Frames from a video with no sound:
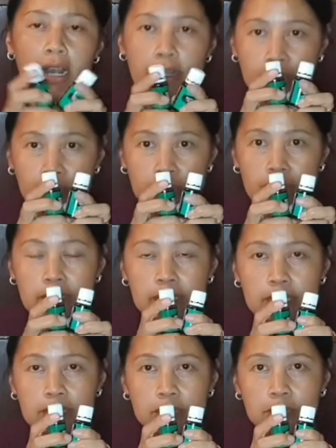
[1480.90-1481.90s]
I use
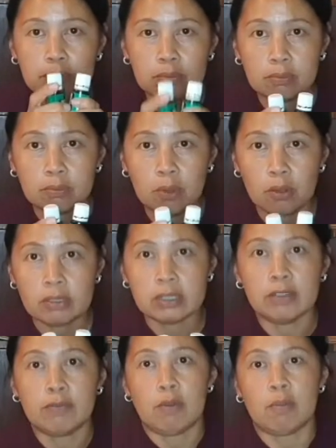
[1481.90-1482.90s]
this
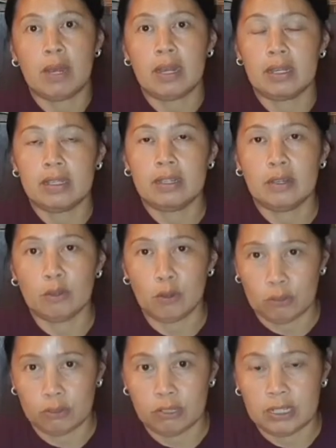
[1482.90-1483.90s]
mostly for my
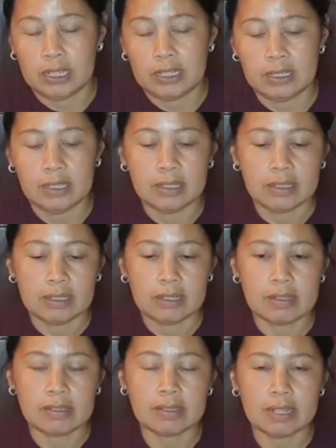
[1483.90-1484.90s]
laundry
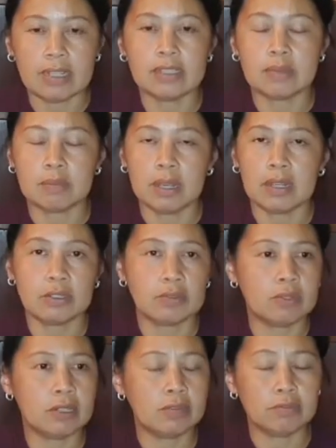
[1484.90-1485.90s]
because they
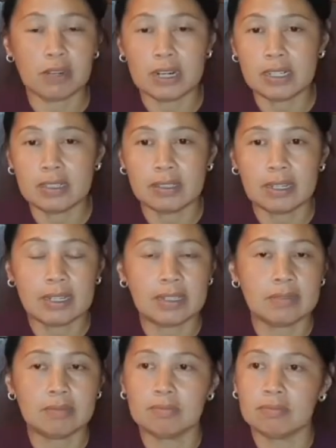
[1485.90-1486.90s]
smells really fresh
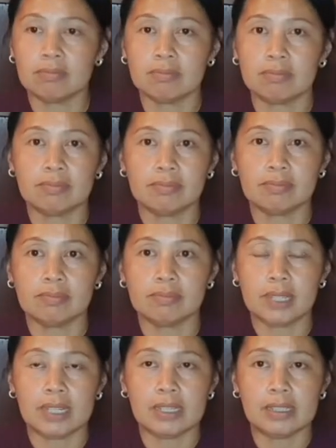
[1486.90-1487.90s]
and
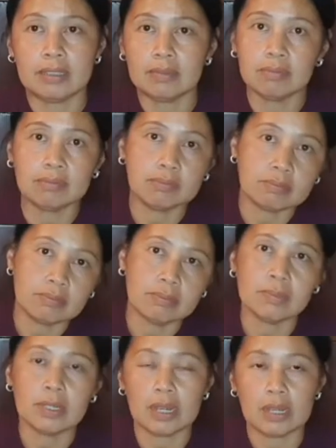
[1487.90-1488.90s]
they
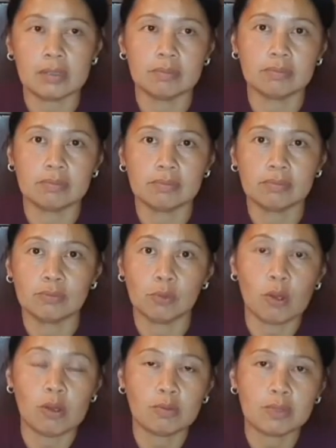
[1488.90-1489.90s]

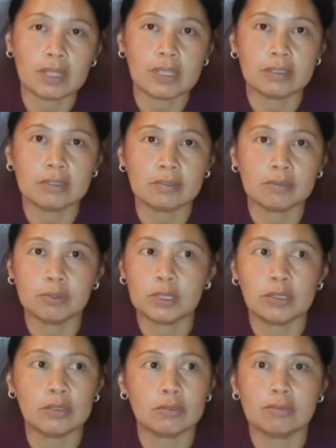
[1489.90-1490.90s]
warms and
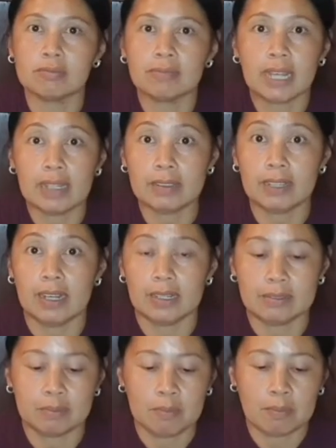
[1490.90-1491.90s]
feel healthier.